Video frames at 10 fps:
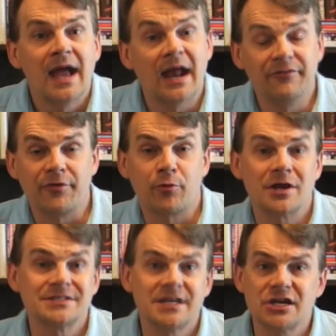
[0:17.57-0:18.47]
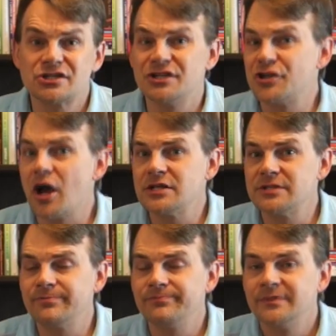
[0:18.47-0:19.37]
And if the presentation is
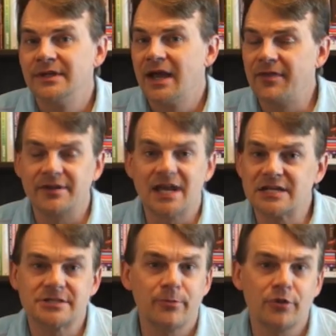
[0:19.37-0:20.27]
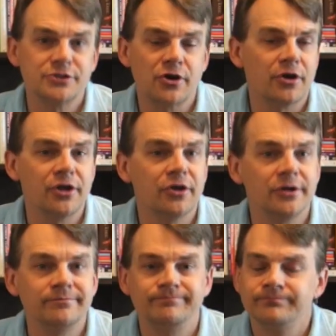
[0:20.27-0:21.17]
awesome and the testimonies aren't any
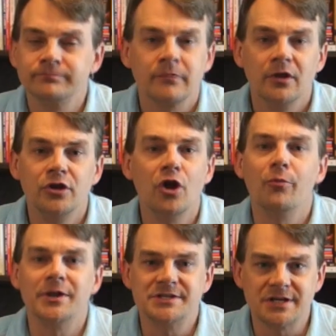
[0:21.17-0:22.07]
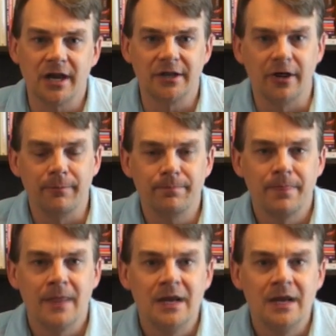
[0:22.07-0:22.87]
good, nobody's signing up.